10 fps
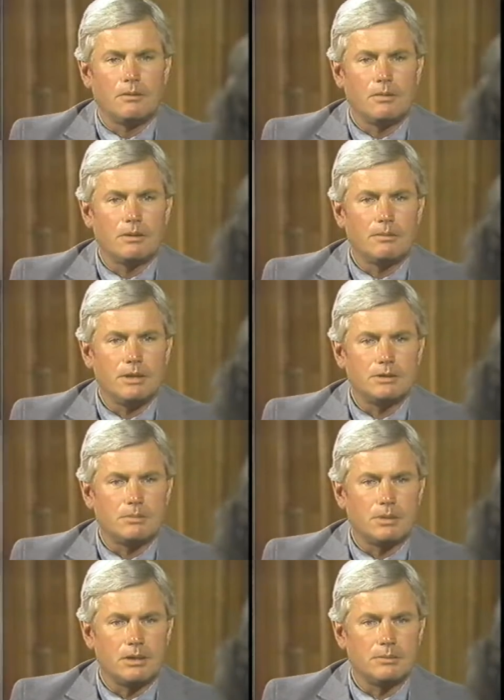What are the
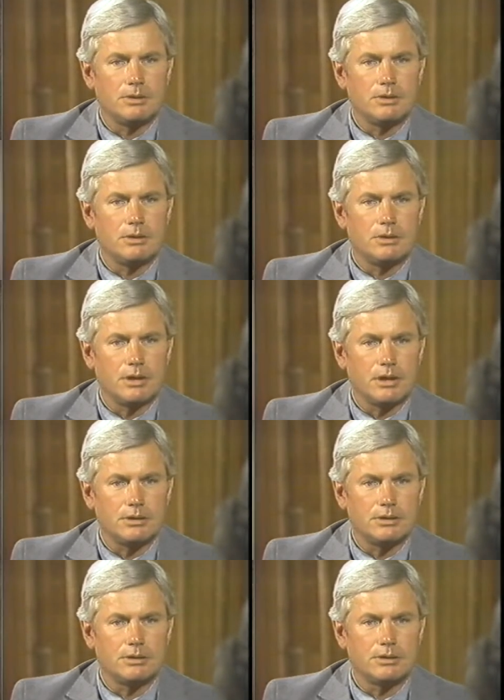major problems in your
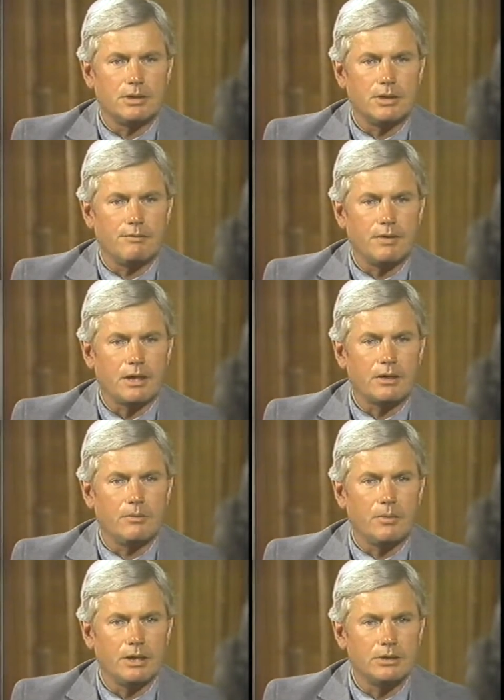analysis of the
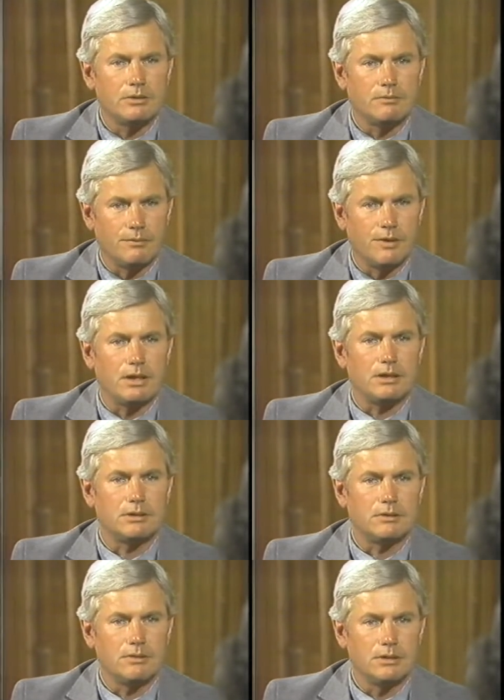evacuation
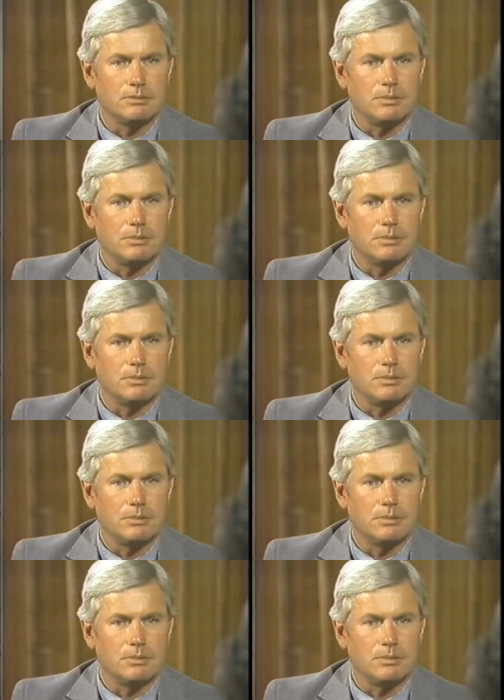phase of this